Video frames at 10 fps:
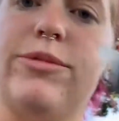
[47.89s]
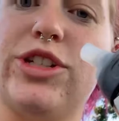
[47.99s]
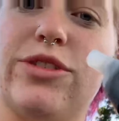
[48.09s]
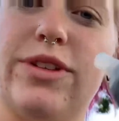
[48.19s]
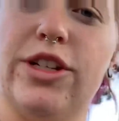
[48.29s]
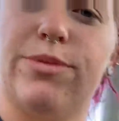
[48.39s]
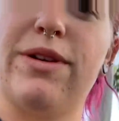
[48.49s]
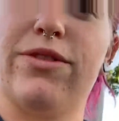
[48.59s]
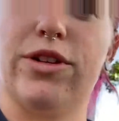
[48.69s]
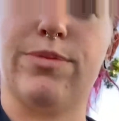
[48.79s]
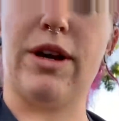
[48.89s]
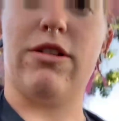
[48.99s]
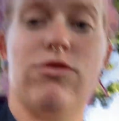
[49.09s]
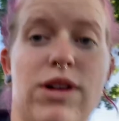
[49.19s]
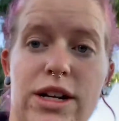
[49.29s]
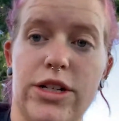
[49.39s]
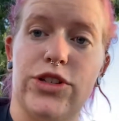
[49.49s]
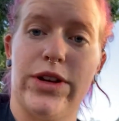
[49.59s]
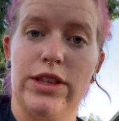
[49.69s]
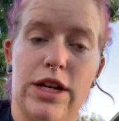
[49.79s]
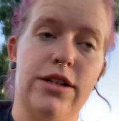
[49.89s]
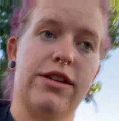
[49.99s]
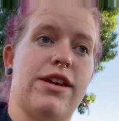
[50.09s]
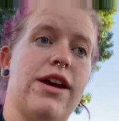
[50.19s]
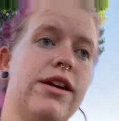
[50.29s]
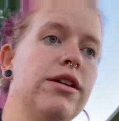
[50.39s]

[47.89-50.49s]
just finished my first bottle of water, so I logged that.